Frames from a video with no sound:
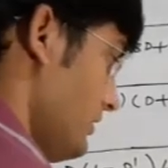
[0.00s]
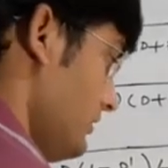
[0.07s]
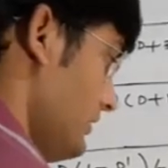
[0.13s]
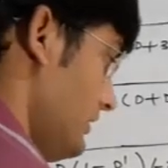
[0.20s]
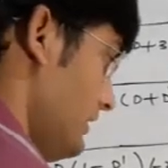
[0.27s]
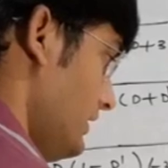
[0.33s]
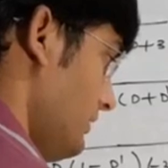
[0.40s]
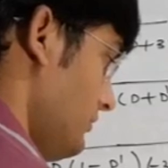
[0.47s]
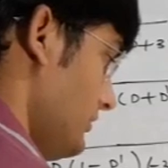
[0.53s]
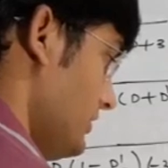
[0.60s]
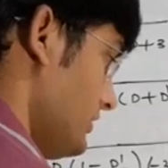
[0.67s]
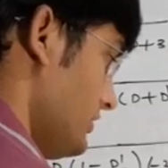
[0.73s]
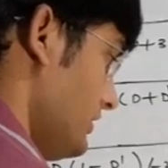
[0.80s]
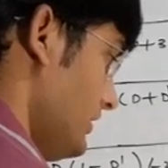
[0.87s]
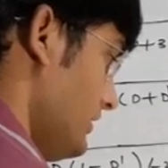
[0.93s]
d
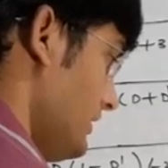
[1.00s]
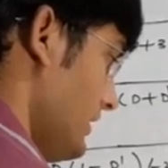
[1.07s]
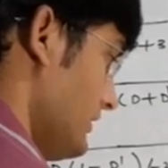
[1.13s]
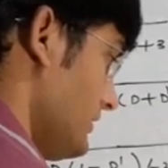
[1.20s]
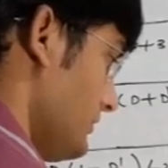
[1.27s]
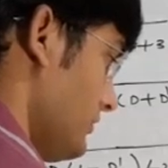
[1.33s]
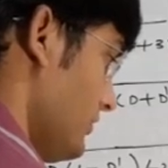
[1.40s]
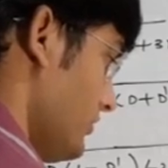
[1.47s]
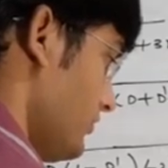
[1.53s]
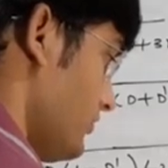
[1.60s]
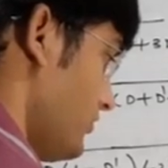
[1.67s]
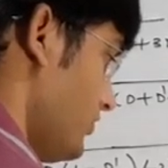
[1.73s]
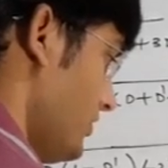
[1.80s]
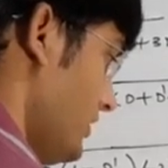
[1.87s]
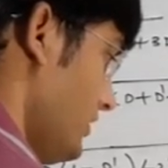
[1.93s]
dash upon
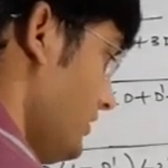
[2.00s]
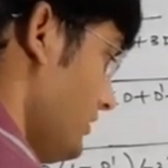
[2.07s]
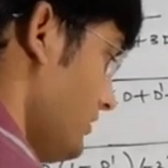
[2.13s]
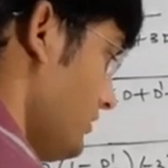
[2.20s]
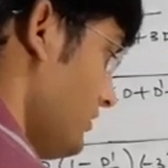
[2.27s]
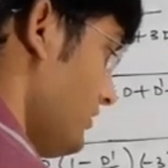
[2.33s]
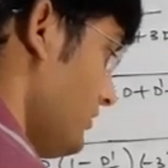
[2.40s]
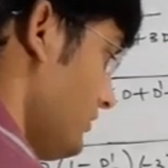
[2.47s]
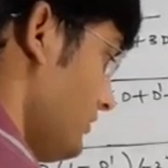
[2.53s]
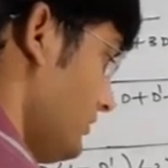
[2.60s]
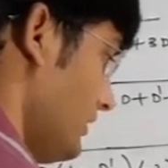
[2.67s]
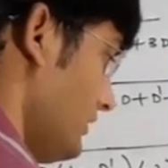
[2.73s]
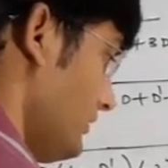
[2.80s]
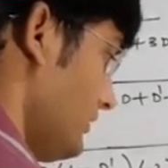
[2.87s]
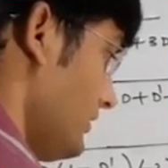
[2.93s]
3.
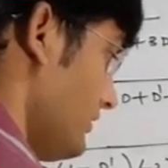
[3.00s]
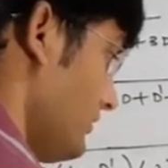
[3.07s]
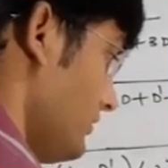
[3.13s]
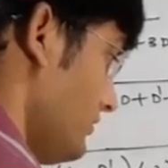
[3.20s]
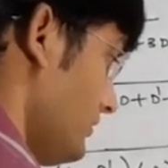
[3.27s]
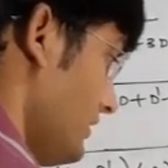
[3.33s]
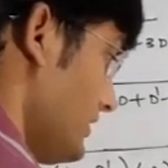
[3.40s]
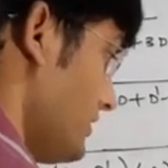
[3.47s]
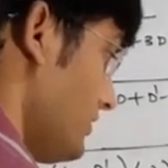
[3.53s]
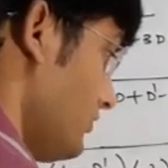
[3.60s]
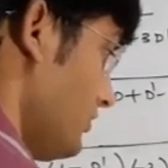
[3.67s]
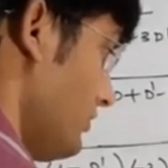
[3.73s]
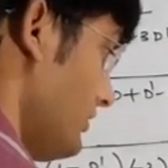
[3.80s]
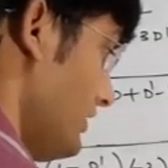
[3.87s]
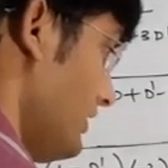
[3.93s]
Then the next one will
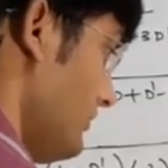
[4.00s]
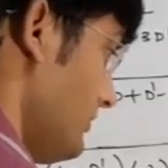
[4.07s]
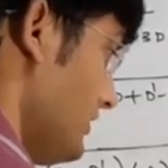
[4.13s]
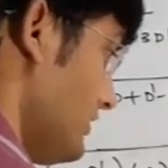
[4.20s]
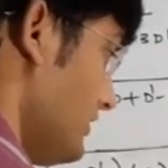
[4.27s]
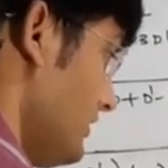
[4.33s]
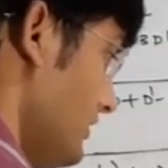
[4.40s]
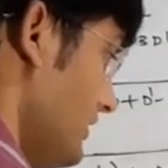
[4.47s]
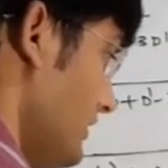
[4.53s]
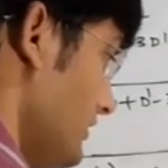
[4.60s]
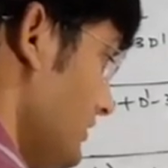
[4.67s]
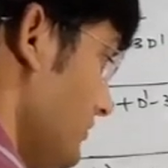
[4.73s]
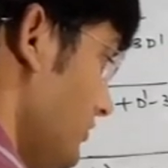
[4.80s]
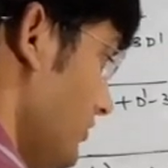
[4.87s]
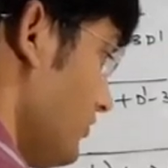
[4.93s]
be d plus d dash
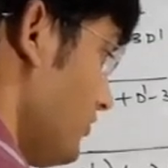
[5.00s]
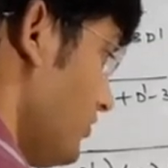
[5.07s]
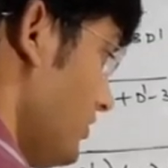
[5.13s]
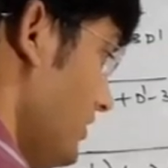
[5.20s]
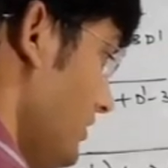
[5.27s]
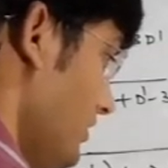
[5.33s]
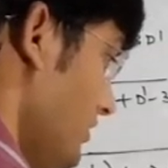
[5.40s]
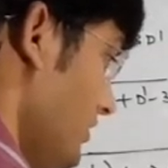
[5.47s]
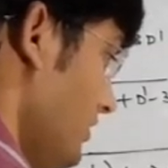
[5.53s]
upon 3